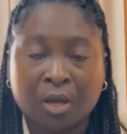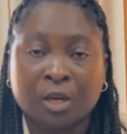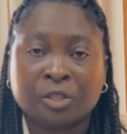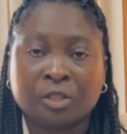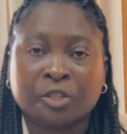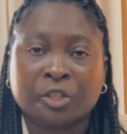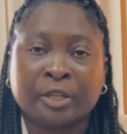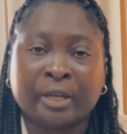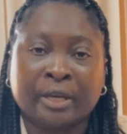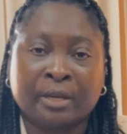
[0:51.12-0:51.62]

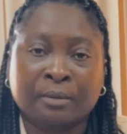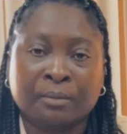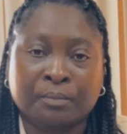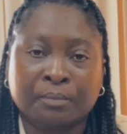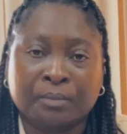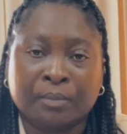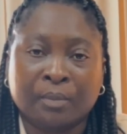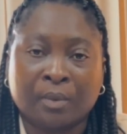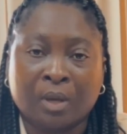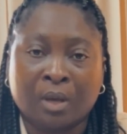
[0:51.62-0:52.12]
Today,
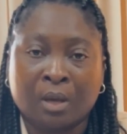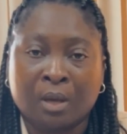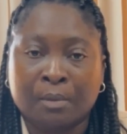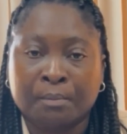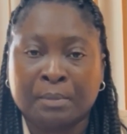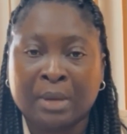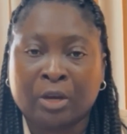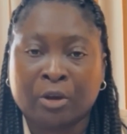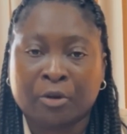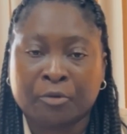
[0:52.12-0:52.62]

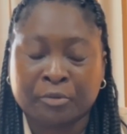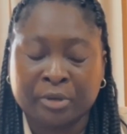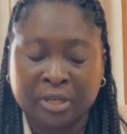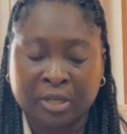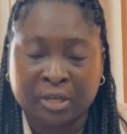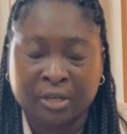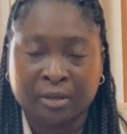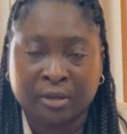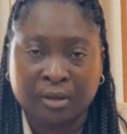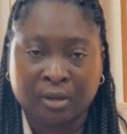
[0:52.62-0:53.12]
I'm going to
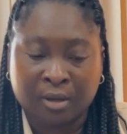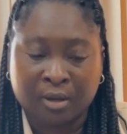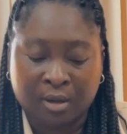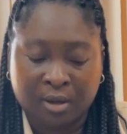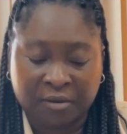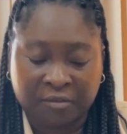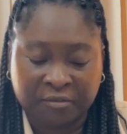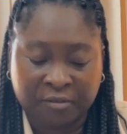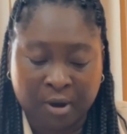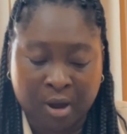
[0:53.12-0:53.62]
read
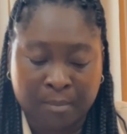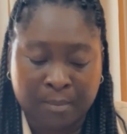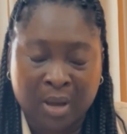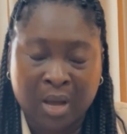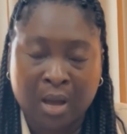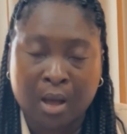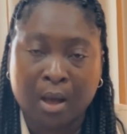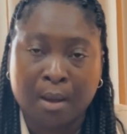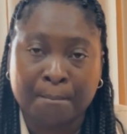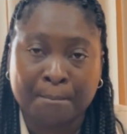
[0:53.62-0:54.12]
from
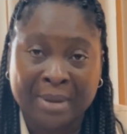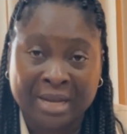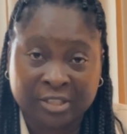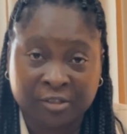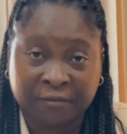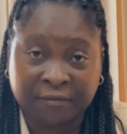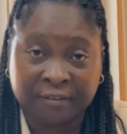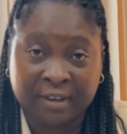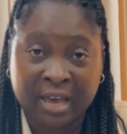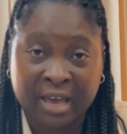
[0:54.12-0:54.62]
Matthew
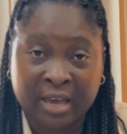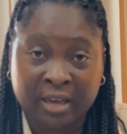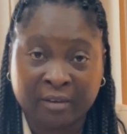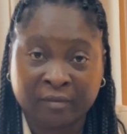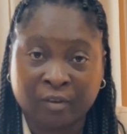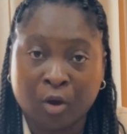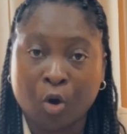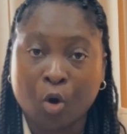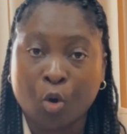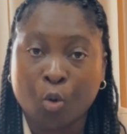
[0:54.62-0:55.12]
5,
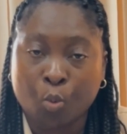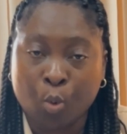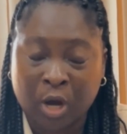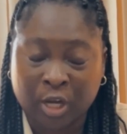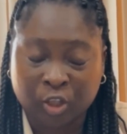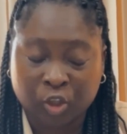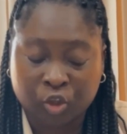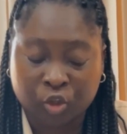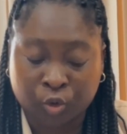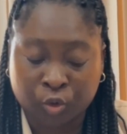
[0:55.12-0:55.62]

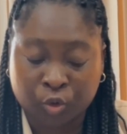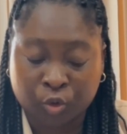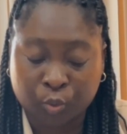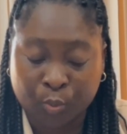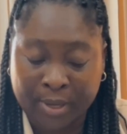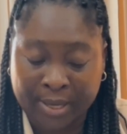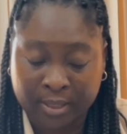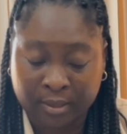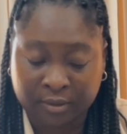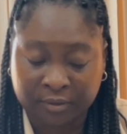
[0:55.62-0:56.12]
1 to
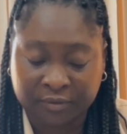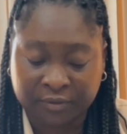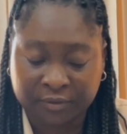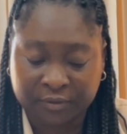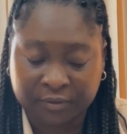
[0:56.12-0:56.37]
12.